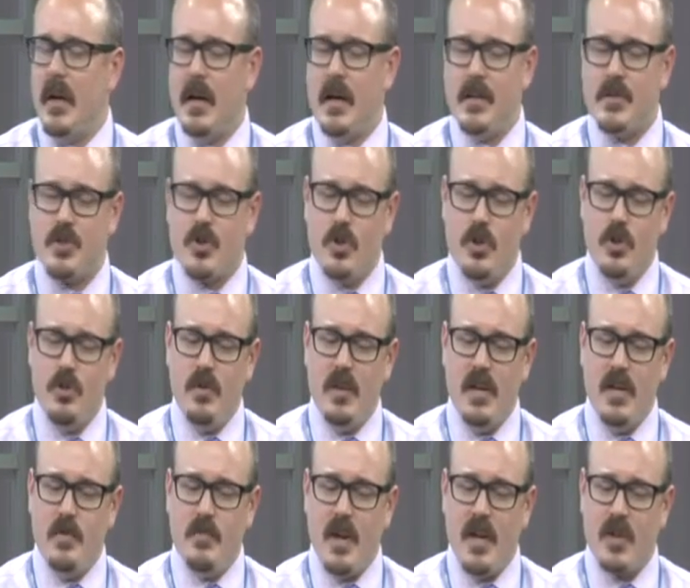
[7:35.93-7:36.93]
So you
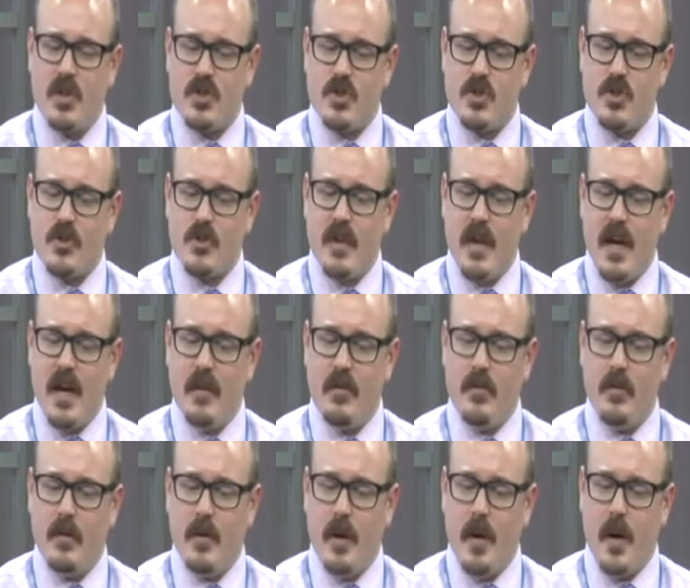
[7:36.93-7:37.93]
need to make sure that
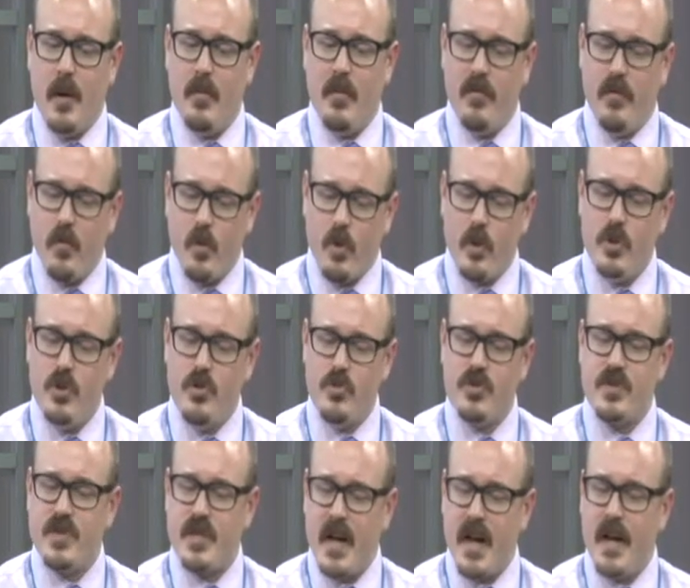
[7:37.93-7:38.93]
before you
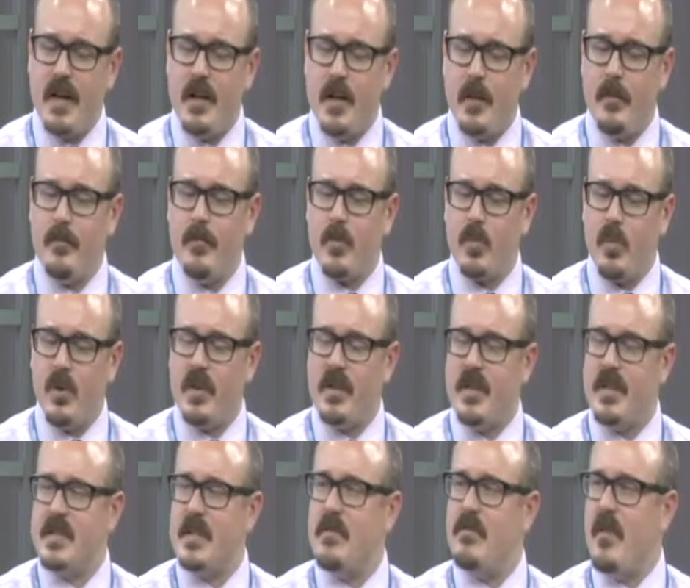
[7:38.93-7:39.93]
sign up for one of
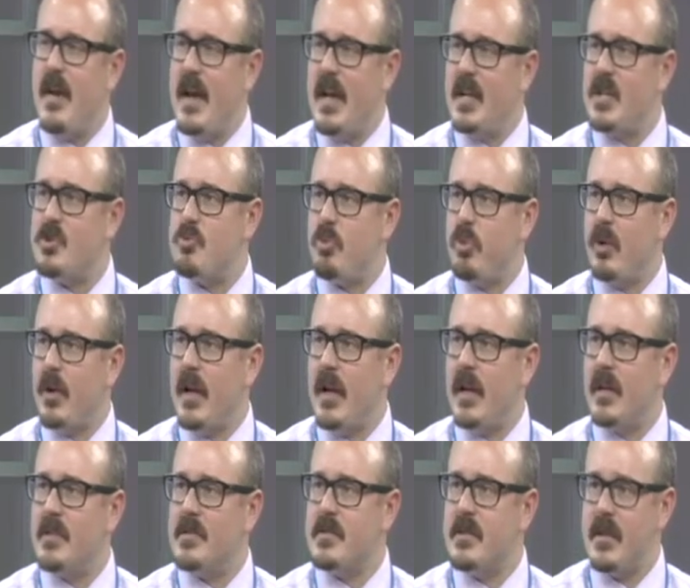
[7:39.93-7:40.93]
these Advantage plans,